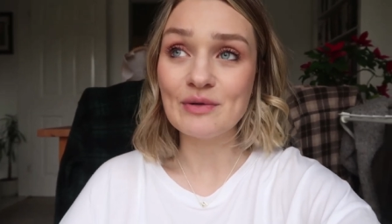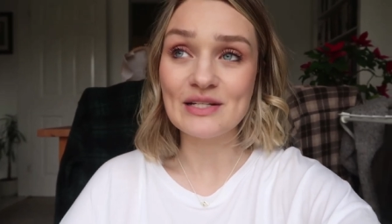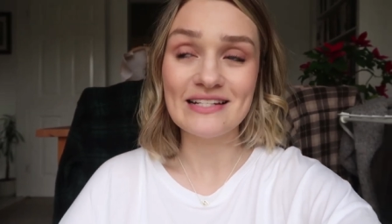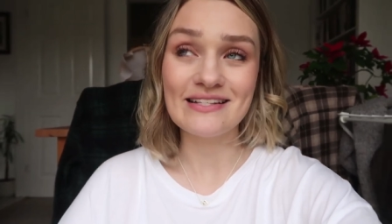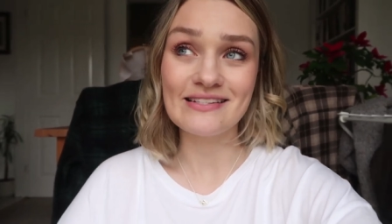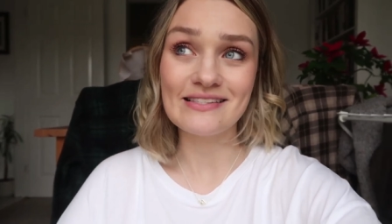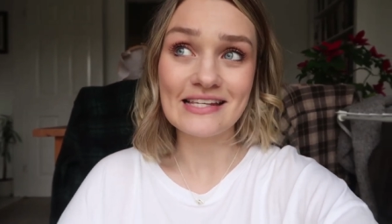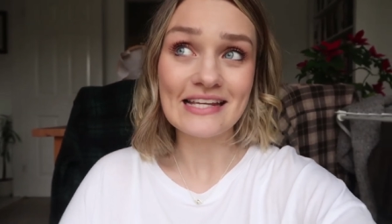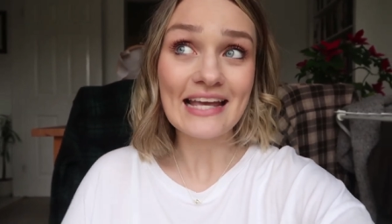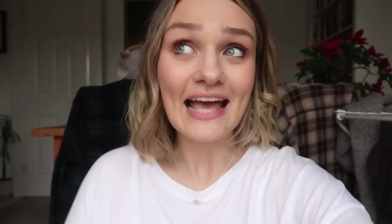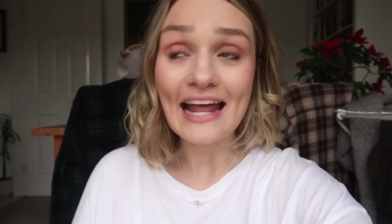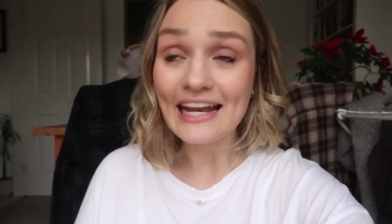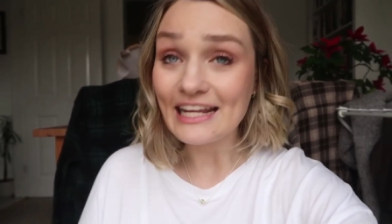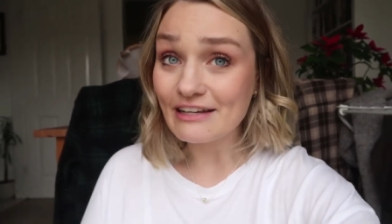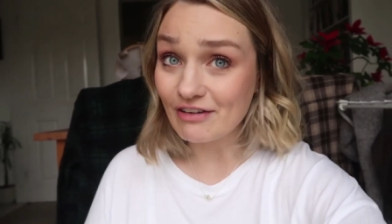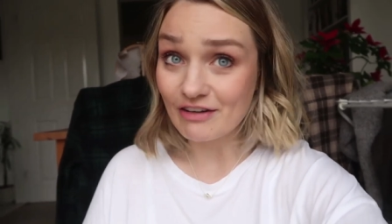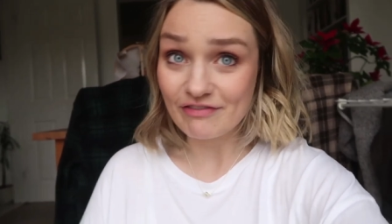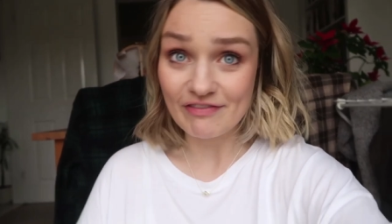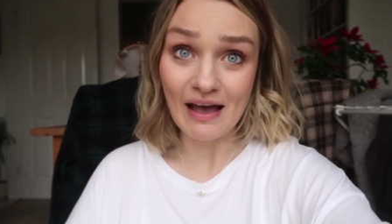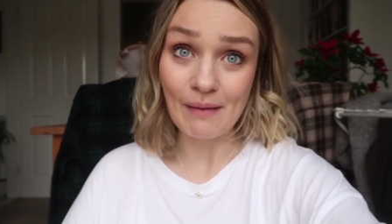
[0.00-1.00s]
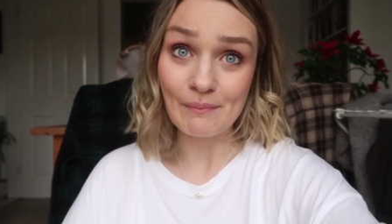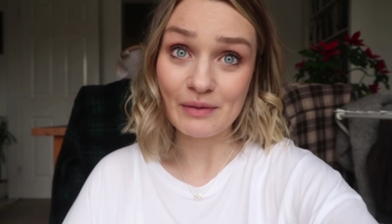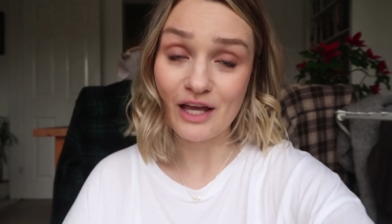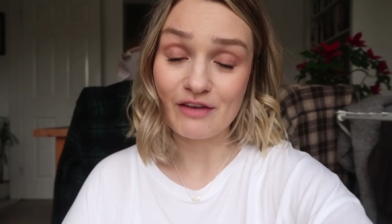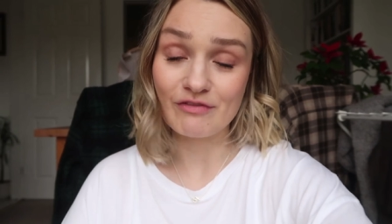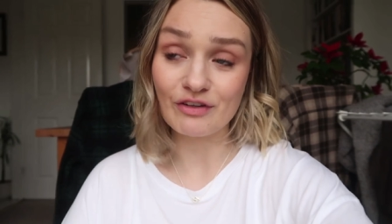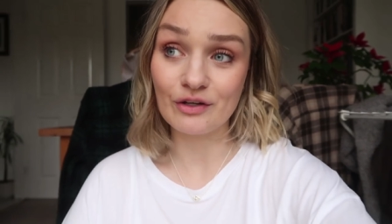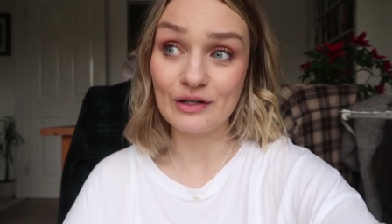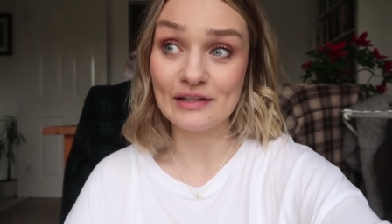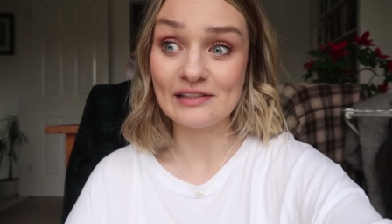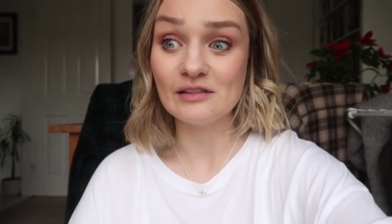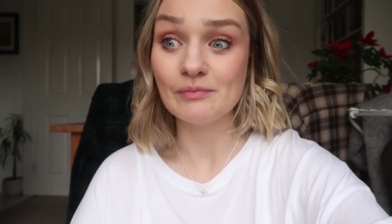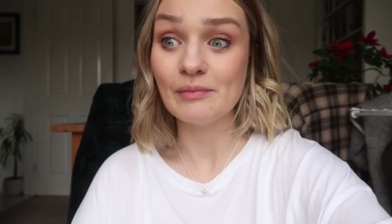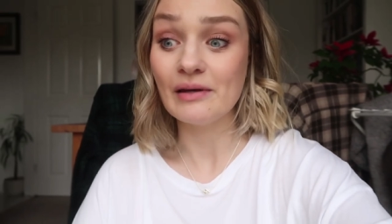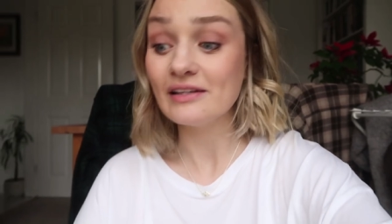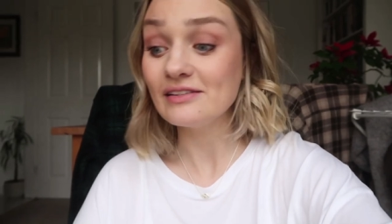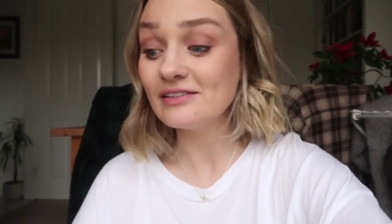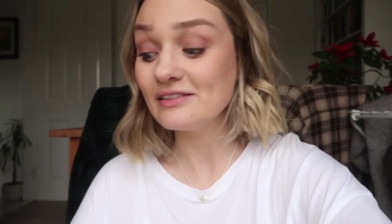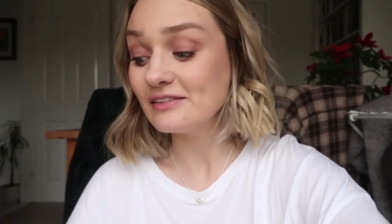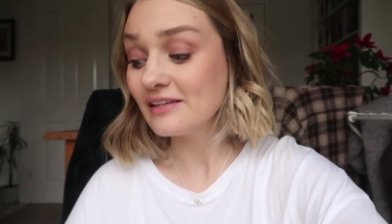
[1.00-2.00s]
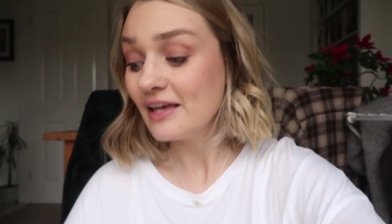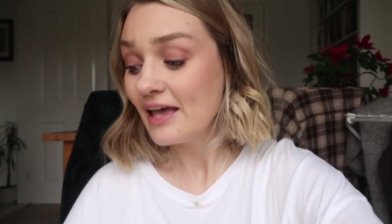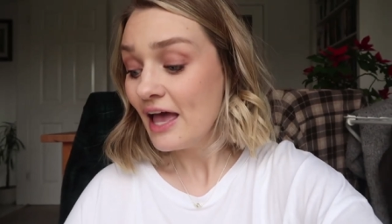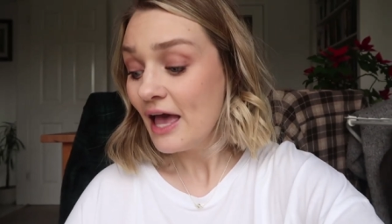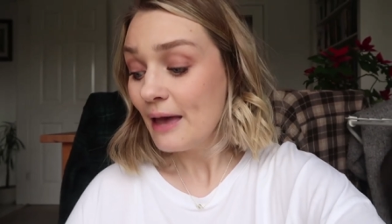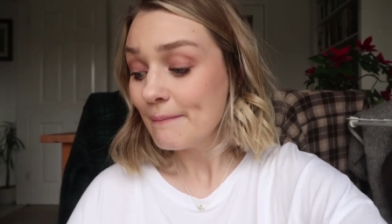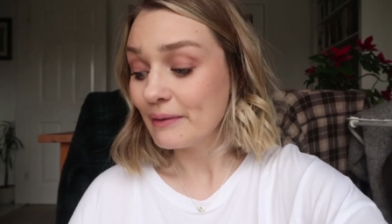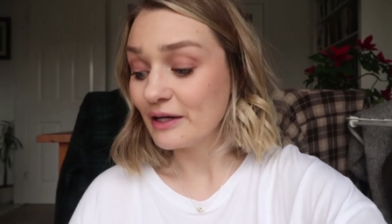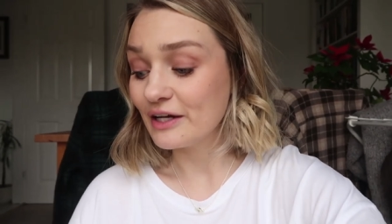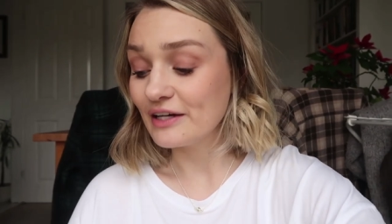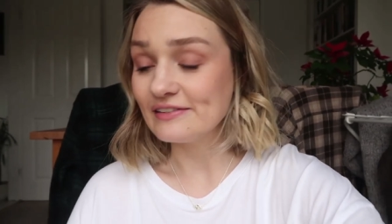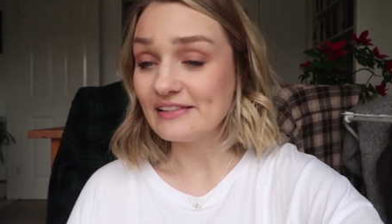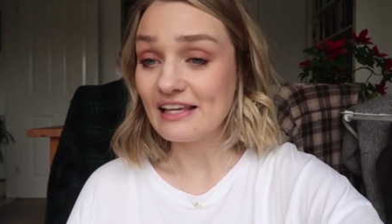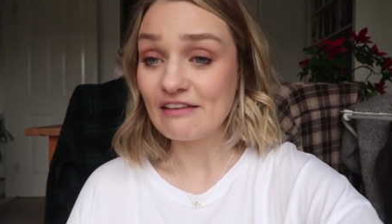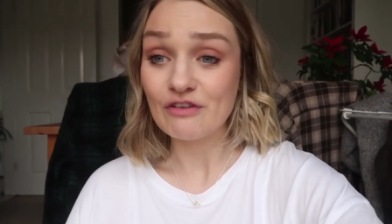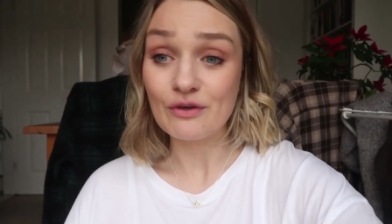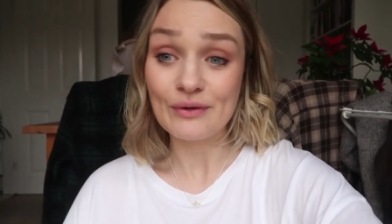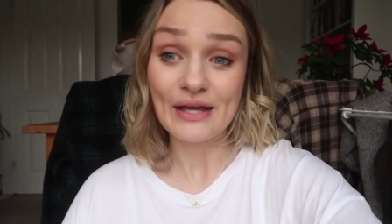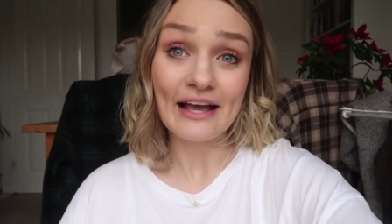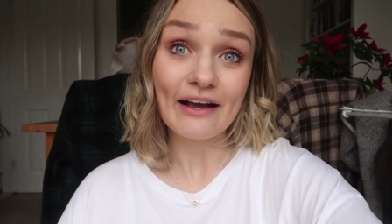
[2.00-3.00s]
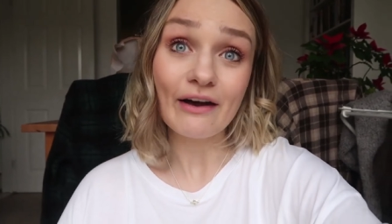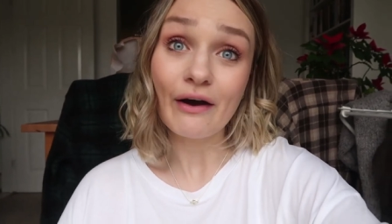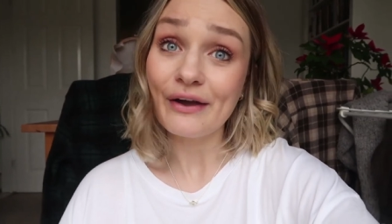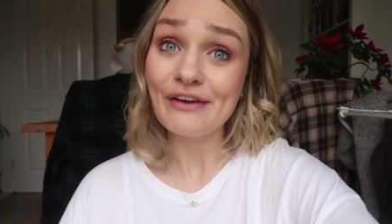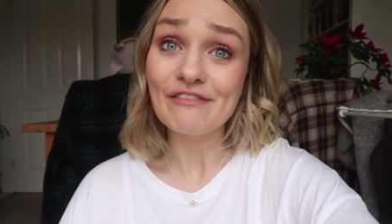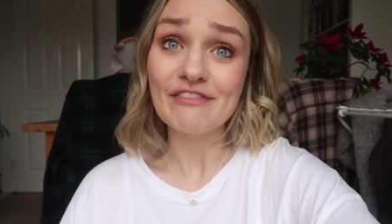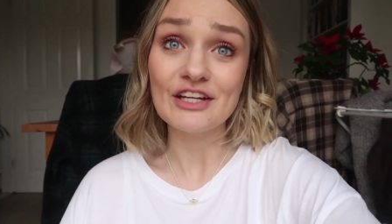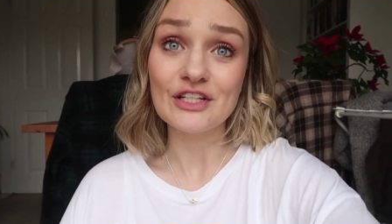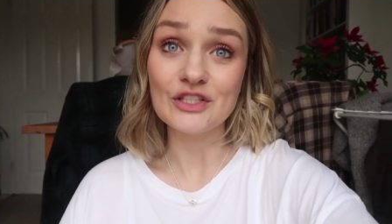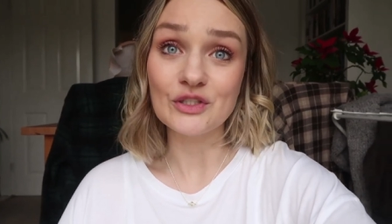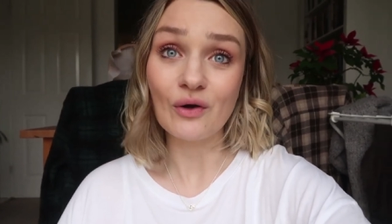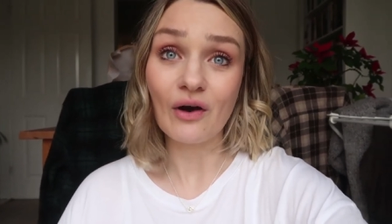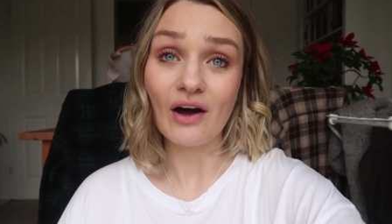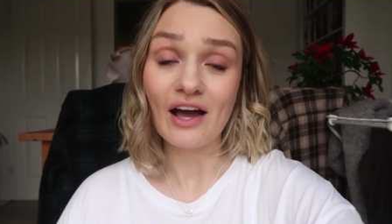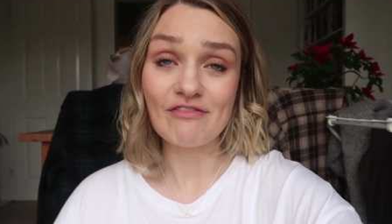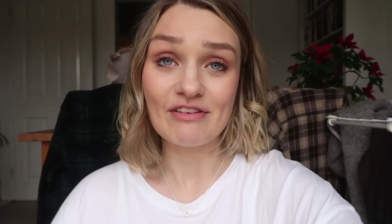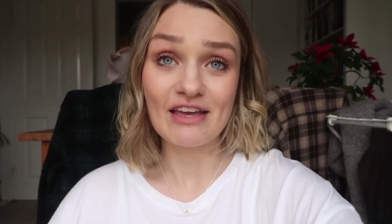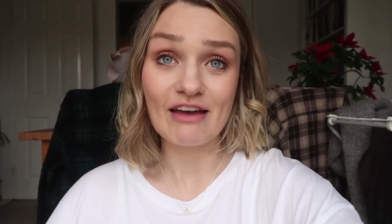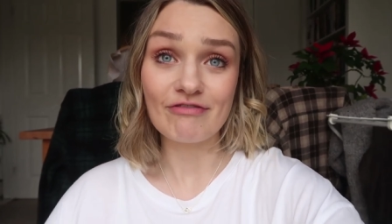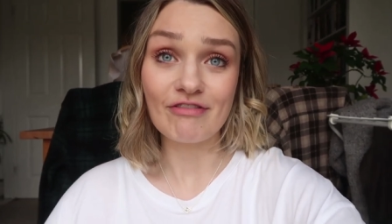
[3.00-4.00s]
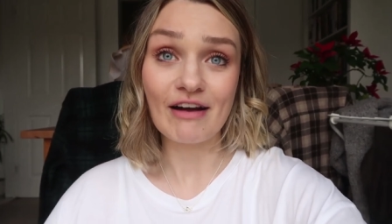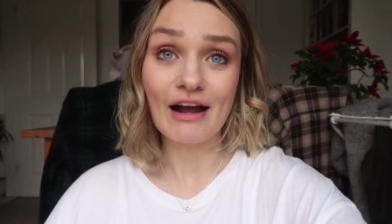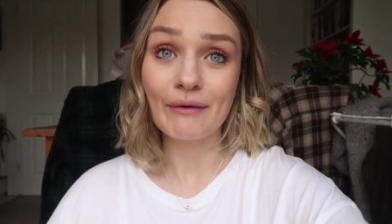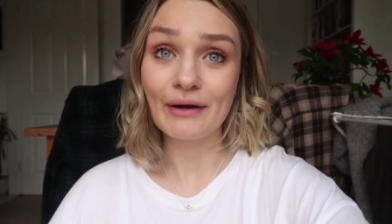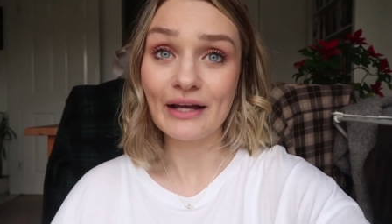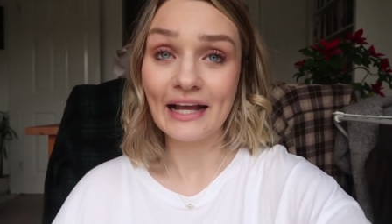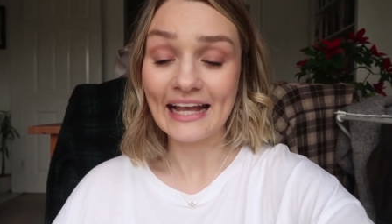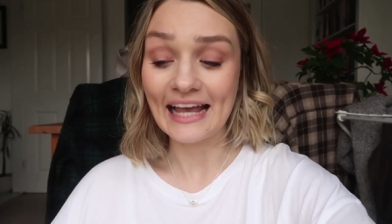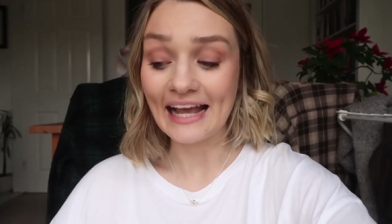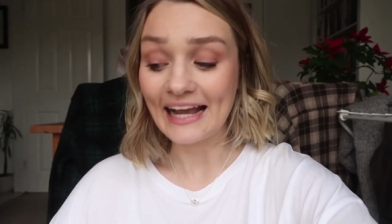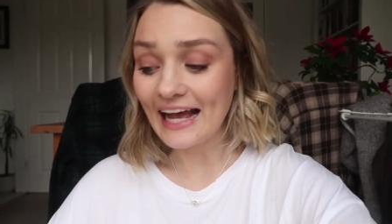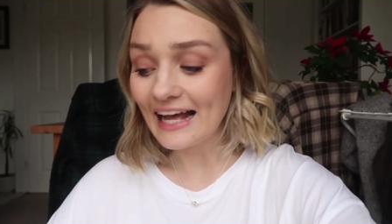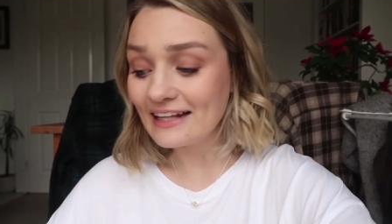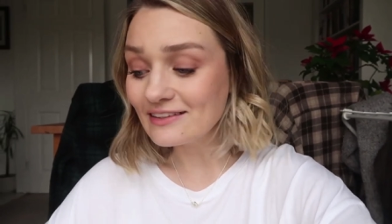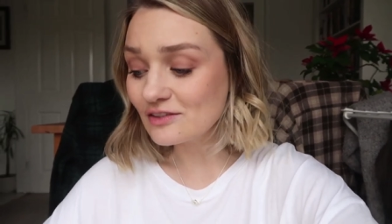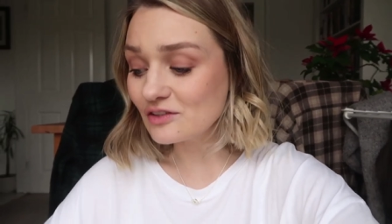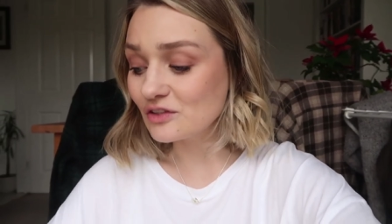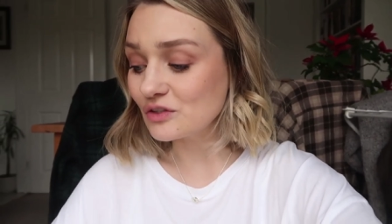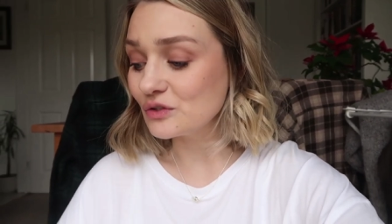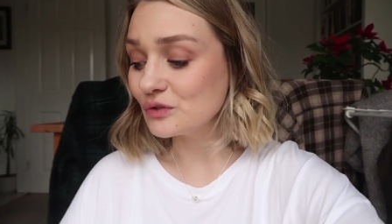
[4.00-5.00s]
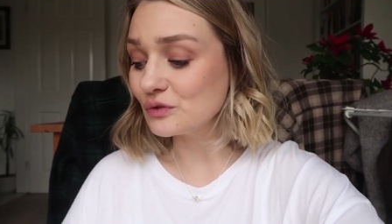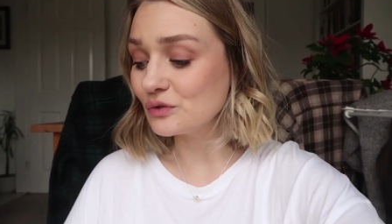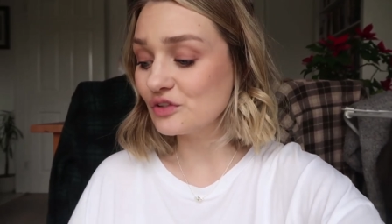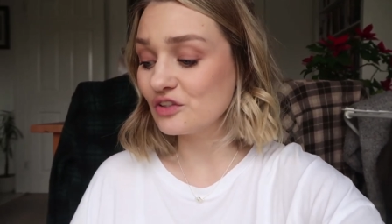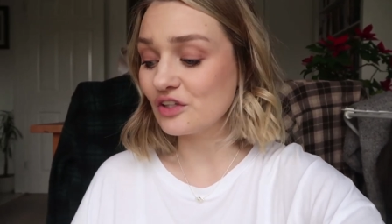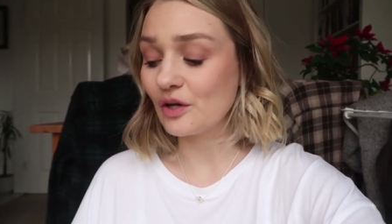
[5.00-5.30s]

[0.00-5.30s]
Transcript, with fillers: We didn't see any of our family over Christmas because if you get COVID, your IVF round can get cancelled.